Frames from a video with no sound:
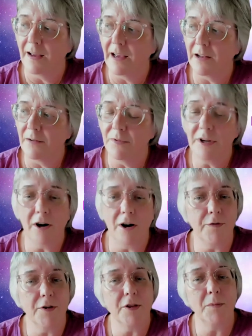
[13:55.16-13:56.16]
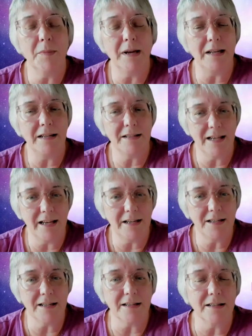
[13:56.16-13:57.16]
And we offer the
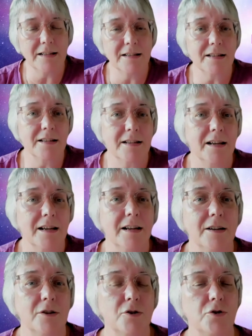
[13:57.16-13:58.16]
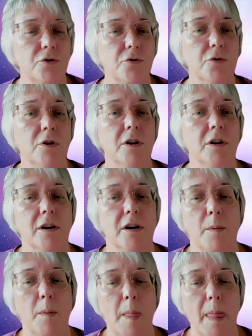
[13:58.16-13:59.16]
meditations to
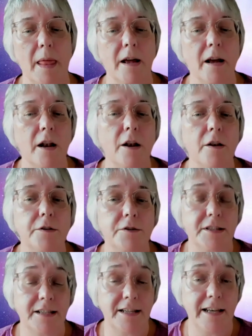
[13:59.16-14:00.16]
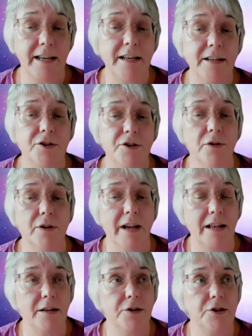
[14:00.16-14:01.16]
teach your
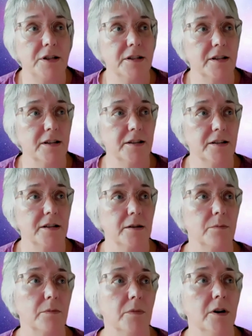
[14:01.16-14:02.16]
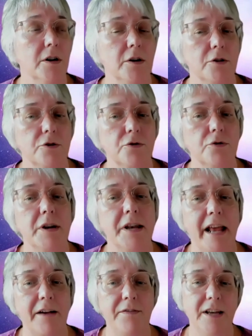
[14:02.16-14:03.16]
energy system to
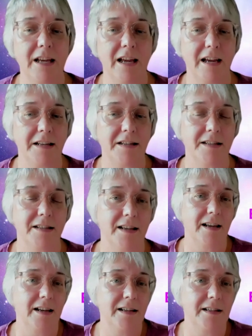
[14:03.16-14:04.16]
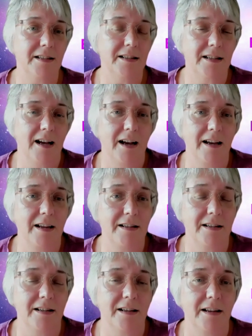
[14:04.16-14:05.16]
navigate inside
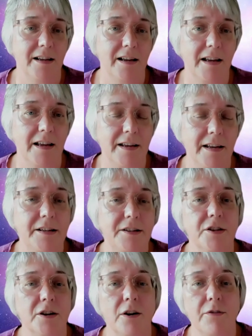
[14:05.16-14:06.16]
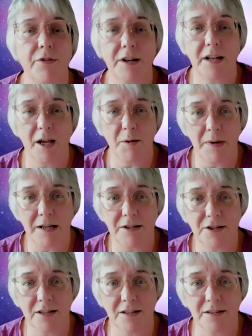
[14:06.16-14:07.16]
each of the
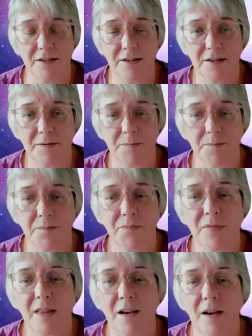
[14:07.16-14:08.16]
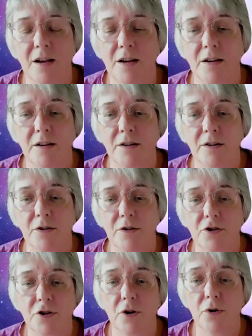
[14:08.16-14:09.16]
dimensions,
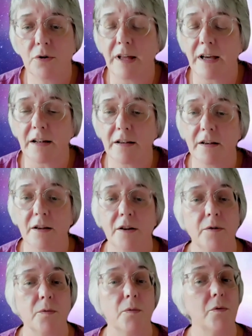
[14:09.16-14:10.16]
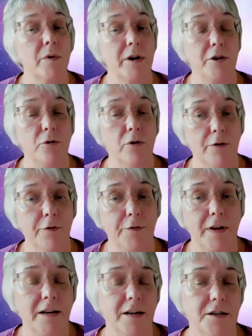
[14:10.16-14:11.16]
so that when you have
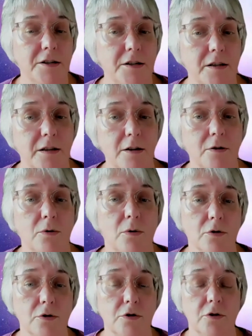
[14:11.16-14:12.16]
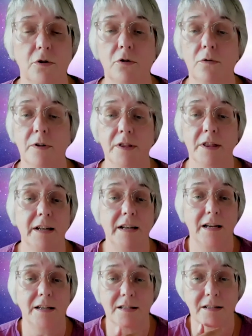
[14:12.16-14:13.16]
finished the course over the
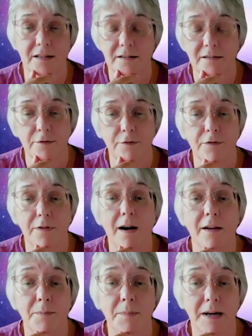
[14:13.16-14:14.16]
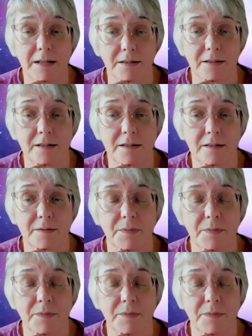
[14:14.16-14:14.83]
next 5 months,